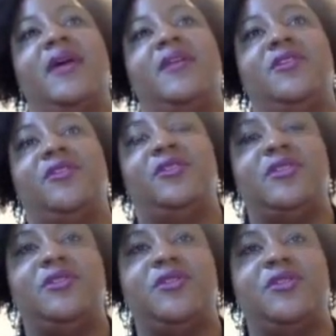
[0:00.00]

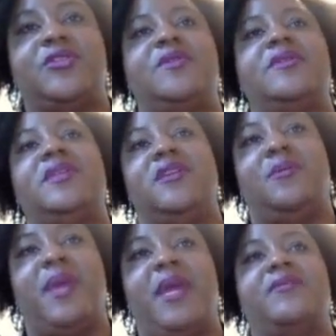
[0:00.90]
your students and
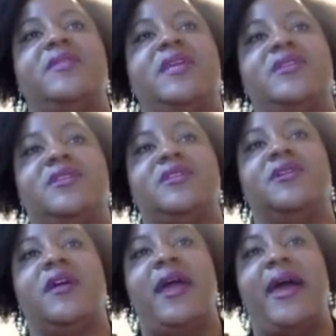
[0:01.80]
your parents can just
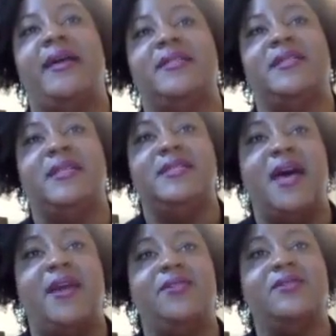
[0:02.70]
look at the
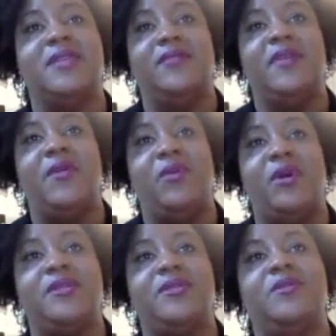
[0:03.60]
titles if they
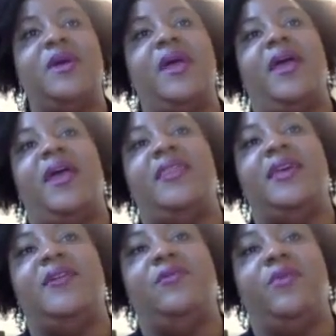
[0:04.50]
want to, and
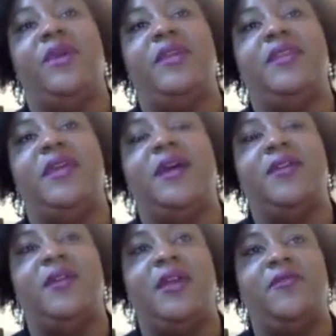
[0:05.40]
then read the
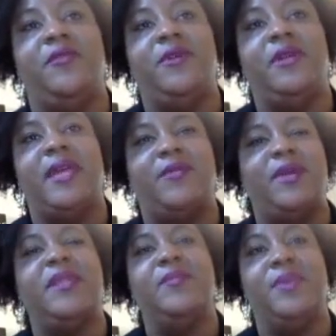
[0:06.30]
other
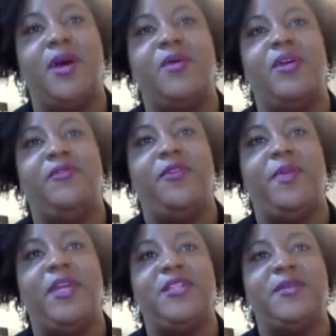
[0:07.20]
read the below
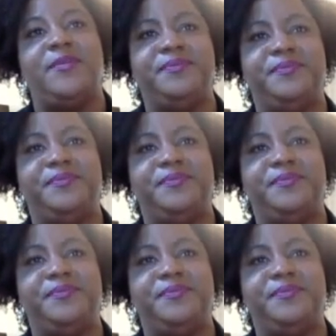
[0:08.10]
information.